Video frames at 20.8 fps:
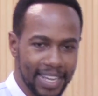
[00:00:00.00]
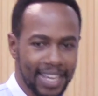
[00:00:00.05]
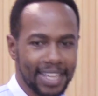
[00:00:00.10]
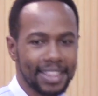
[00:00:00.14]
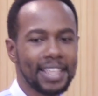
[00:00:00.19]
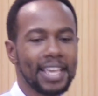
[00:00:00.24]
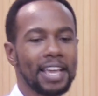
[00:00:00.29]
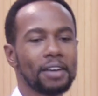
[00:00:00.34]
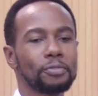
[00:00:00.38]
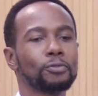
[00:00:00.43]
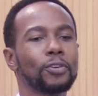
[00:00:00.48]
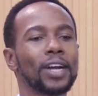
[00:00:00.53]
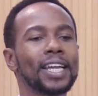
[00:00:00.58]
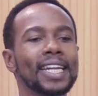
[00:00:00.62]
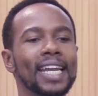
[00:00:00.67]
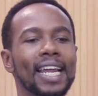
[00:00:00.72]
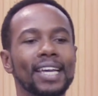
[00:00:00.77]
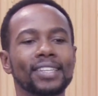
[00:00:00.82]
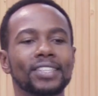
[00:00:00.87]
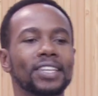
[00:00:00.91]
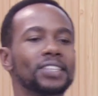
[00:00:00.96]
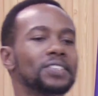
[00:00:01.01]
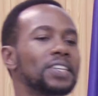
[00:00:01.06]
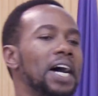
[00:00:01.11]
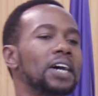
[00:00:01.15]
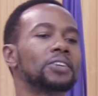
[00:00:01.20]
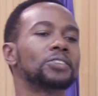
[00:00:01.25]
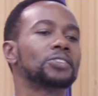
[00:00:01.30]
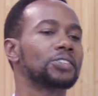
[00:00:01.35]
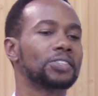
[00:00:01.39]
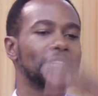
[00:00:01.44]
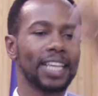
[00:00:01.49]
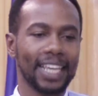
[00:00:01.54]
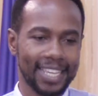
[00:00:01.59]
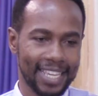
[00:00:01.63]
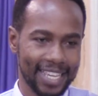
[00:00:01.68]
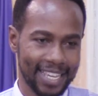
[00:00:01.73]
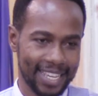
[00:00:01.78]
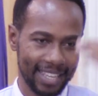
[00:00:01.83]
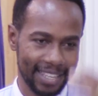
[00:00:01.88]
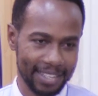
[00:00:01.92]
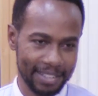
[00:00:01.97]
Their finances are
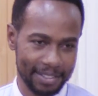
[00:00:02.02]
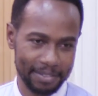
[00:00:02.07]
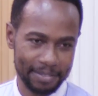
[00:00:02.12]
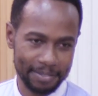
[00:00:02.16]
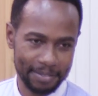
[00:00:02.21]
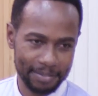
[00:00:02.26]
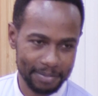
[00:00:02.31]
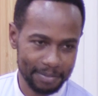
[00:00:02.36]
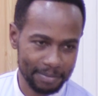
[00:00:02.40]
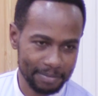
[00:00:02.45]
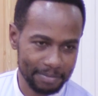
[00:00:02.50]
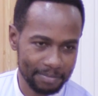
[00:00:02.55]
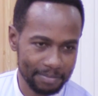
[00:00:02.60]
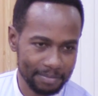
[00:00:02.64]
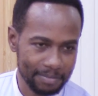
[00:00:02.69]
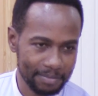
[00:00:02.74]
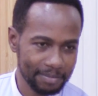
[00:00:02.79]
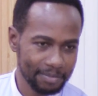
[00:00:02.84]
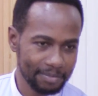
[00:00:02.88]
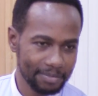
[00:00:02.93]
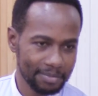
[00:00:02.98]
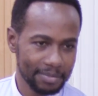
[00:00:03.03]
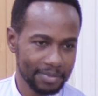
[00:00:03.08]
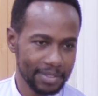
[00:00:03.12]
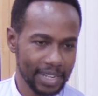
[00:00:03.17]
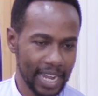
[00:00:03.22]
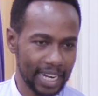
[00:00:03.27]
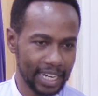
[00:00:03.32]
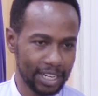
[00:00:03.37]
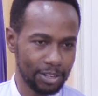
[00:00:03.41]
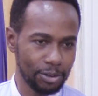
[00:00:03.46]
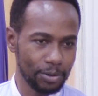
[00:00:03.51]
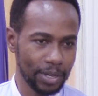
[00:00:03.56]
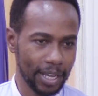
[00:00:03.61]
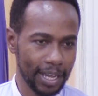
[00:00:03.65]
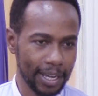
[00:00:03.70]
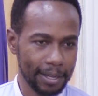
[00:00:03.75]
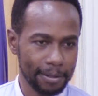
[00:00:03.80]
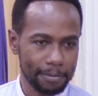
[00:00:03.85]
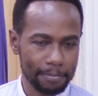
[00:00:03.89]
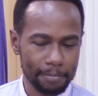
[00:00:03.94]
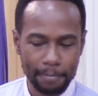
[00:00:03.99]
sick.
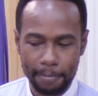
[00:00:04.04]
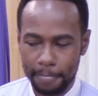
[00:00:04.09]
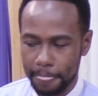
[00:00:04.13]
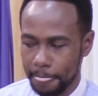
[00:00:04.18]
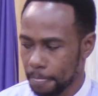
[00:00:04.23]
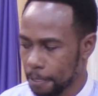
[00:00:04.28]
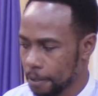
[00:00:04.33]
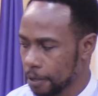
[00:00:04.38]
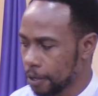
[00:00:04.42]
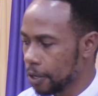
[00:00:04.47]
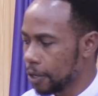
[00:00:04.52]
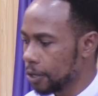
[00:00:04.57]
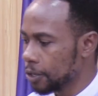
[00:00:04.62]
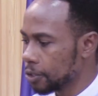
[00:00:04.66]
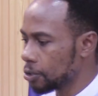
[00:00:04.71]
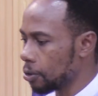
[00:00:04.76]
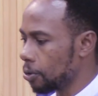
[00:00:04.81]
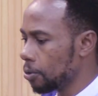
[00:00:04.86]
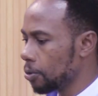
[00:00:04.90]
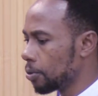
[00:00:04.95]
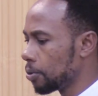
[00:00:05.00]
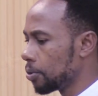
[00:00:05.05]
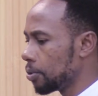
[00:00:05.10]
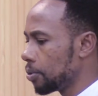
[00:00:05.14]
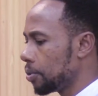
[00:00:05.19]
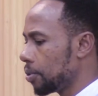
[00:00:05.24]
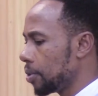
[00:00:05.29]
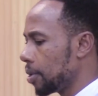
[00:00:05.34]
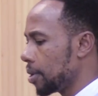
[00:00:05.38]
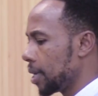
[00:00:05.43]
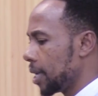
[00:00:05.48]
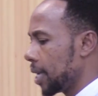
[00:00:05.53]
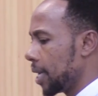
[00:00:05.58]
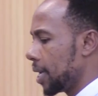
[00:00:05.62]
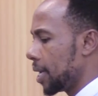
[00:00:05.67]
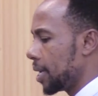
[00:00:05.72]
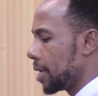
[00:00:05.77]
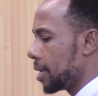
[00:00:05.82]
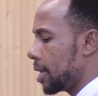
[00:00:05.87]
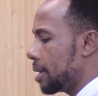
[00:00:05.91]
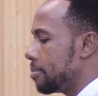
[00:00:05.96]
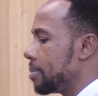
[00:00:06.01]
Hallelujah. So,
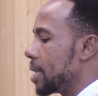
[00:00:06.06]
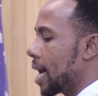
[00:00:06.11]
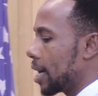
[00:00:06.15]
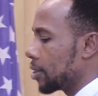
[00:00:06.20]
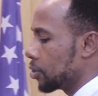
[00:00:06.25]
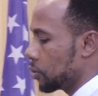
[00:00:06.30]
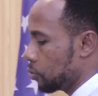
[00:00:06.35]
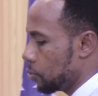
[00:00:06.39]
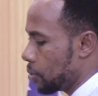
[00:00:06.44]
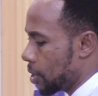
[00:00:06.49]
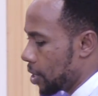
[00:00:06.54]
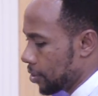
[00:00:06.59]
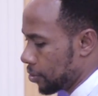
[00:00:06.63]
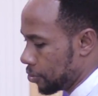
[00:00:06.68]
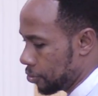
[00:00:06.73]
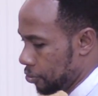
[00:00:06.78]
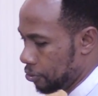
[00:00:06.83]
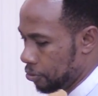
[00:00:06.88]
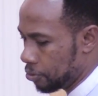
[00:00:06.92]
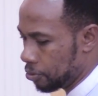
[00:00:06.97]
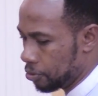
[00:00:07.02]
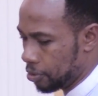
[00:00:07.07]
let me assure to you